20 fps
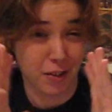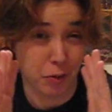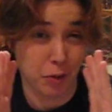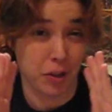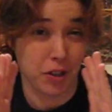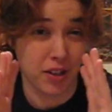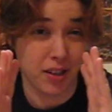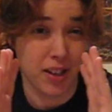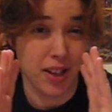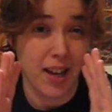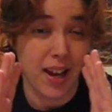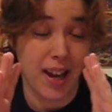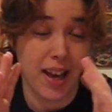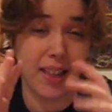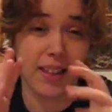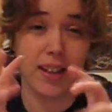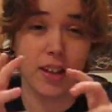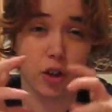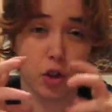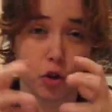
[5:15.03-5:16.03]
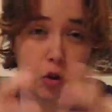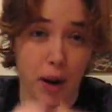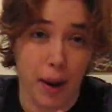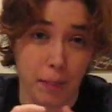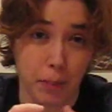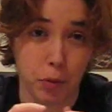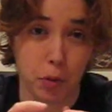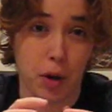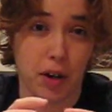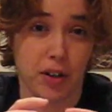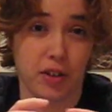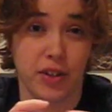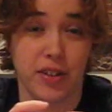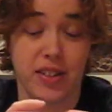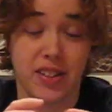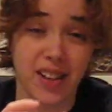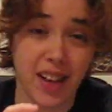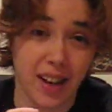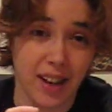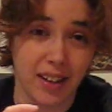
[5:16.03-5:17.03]
inwards and they trap water
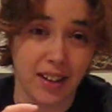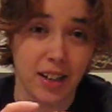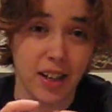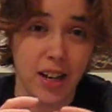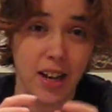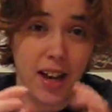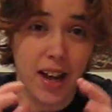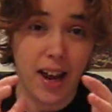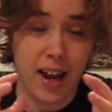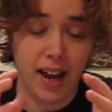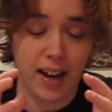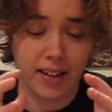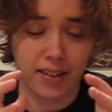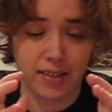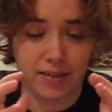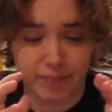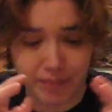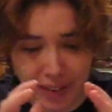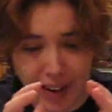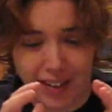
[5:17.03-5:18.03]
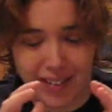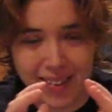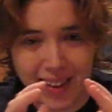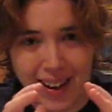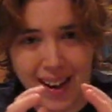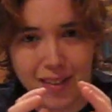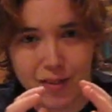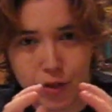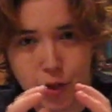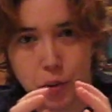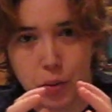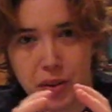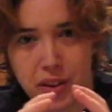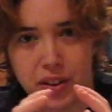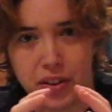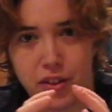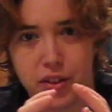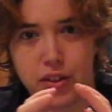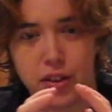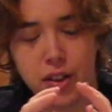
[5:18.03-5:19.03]
inside and they have nowhere
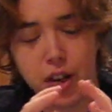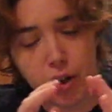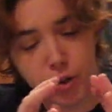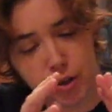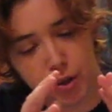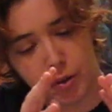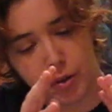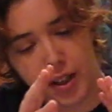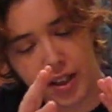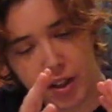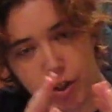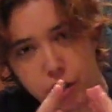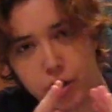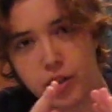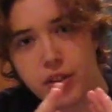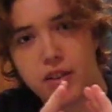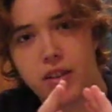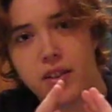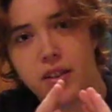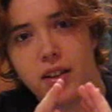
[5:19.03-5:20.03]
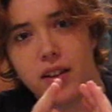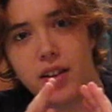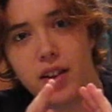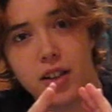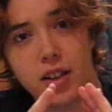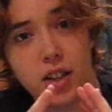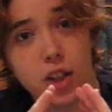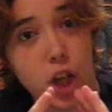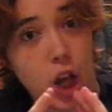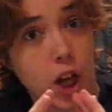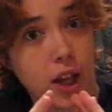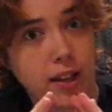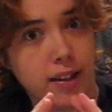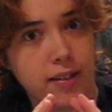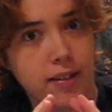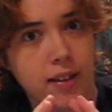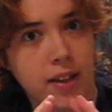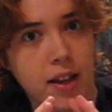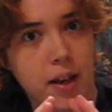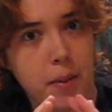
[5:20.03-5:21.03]
else to go so it turns solid.
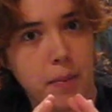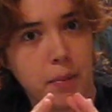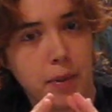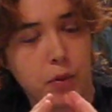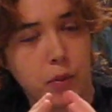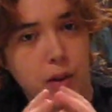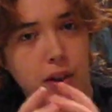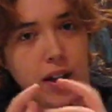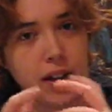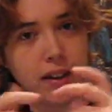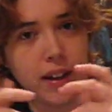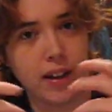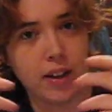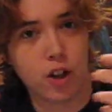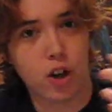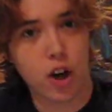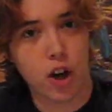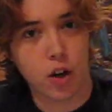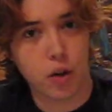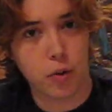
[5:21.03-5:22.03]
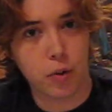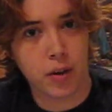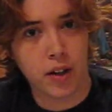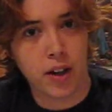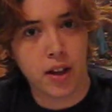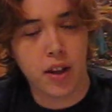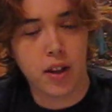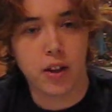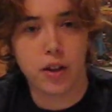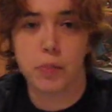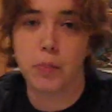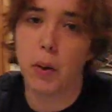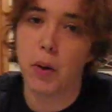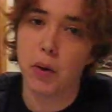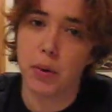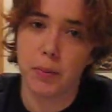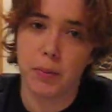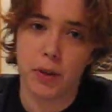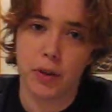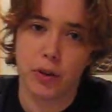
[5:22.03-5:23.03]
But when I let go,
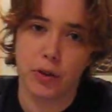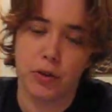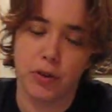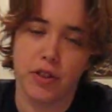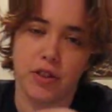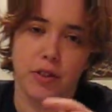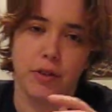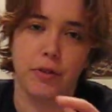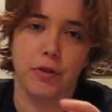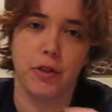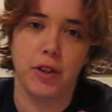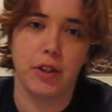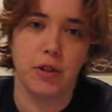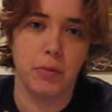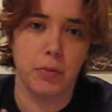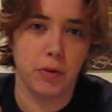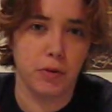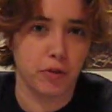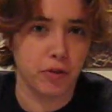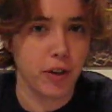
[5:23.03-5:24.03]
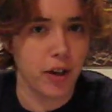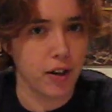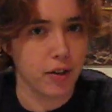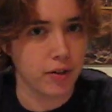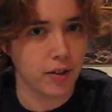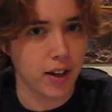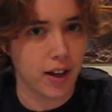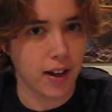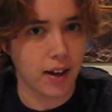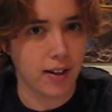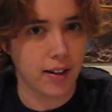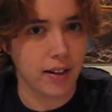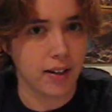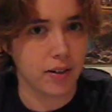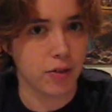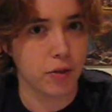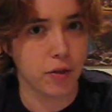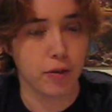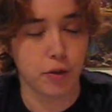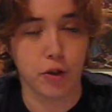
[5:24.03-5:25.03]
both particles are free to move around and
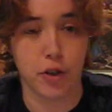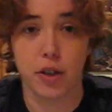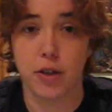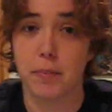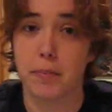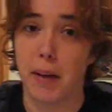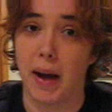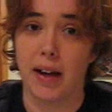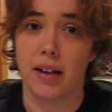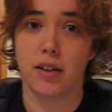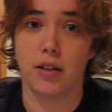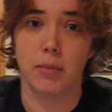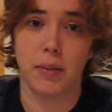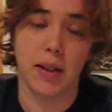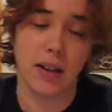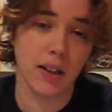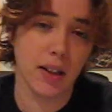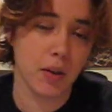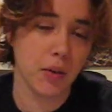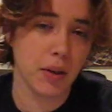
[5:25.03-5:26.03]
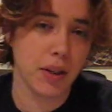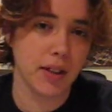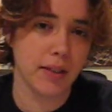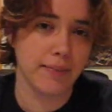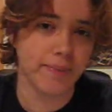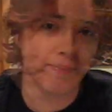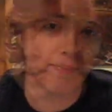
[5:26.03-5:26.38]
it reverts back to being liquid.